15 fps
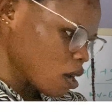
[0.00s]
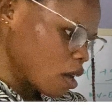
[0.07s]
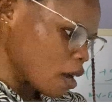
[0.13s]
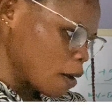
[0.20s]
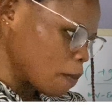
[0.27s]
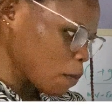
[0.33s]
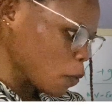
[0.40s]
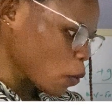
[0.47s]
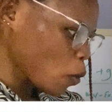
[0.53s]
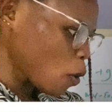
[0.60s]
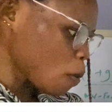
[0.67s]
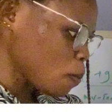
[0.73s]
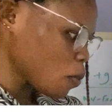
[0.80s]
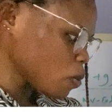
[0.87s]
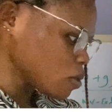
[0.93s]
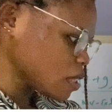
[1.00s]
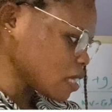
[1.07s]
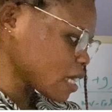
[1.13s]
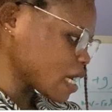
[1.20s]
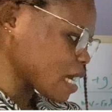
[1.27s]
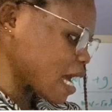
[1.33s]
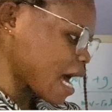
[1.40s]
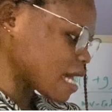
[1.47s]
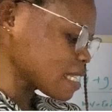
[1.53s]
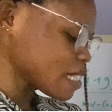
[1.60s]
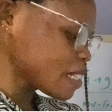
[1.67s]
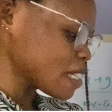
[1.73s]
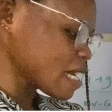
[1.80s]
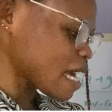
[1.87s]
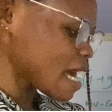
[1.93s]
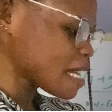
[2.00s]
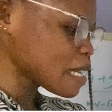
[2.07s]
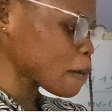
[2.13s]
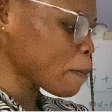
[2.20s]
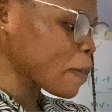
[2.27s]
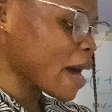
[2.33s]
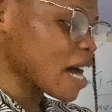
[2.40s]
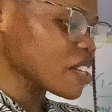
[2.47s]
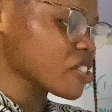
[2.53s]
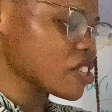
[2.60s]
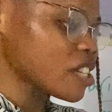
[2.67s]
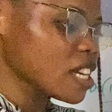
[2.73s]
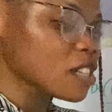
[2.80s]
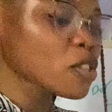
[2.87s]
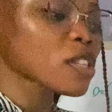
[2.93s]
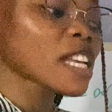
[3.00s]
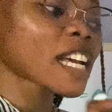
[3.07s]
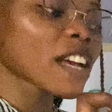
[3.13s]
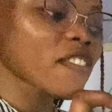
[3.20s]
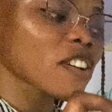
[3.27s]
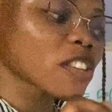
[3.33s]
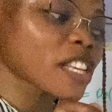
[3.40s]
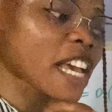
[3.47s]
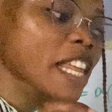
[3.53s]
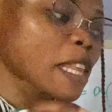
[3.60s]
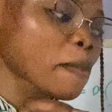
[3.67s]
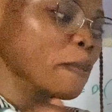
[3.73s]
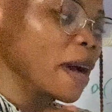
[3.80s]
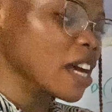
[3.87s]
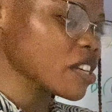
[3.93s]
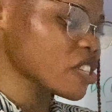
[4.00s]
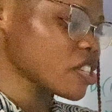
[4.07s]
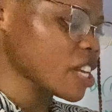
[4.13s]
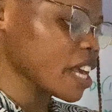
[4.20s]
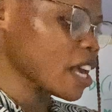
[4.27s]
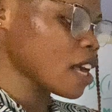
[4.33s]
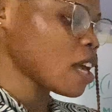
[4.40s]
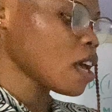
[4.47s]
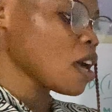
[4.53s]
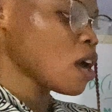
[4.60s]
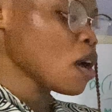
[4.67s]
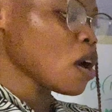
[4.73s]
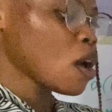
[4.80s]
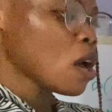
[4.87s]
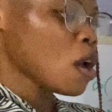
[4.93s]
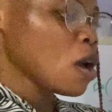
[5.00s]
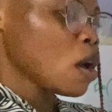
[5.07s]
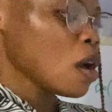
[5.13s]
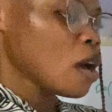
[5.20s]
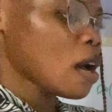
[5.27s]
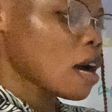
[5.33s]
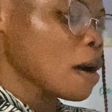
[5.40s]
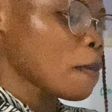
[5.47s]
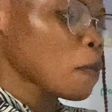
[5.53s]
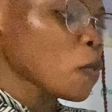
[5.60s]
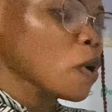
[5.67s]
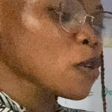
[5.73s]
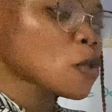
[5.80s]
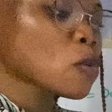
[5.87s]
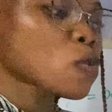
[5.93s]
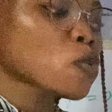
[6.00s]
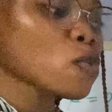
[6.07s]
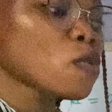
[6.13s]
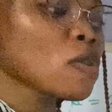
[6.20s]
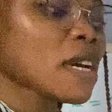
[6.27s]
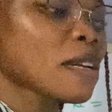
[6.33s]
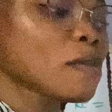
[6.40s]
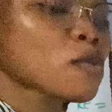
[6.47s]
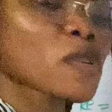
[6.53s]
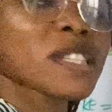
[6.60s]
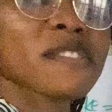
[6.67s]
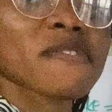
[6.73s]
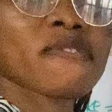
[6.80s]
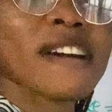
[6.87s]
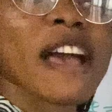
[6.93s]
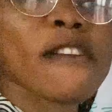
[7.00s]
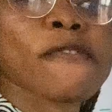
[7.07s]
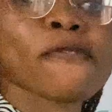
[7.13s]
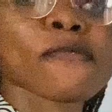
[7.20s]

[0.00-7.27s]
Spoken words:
kobo. Okay, and the earning per share. So they gave us earning per share was 25